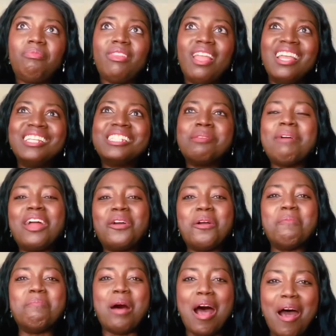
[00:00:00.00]
It's about our
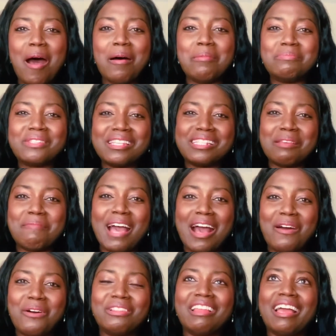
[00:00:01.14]
moms. It's
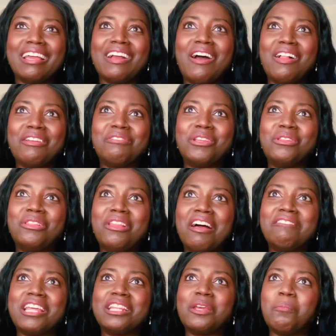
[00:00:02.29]
about all of the
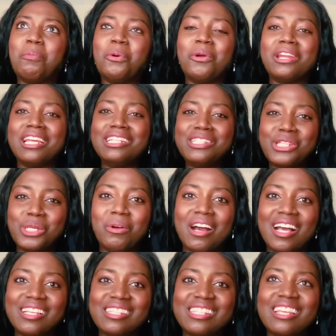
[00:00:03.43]
love that they poured into
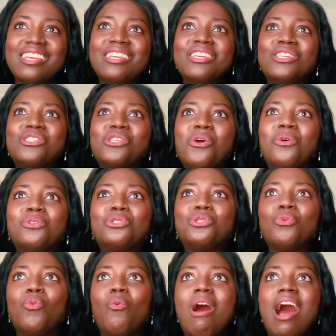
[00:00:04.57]
us. So to
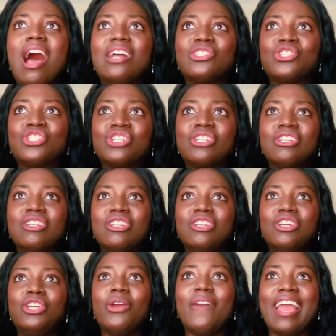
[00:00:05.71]
watch
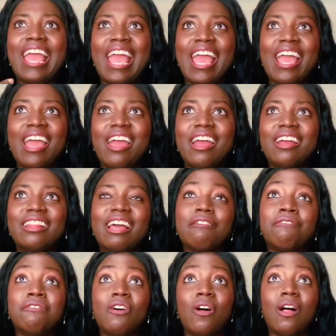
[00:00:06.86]
your hair
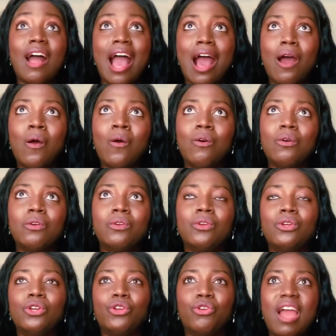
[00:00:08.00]
fall out
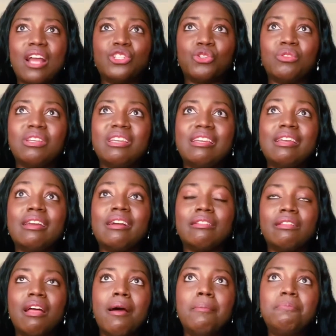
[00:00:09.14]
gradually in
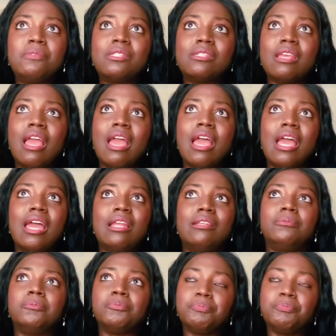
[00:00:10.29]
clumps, and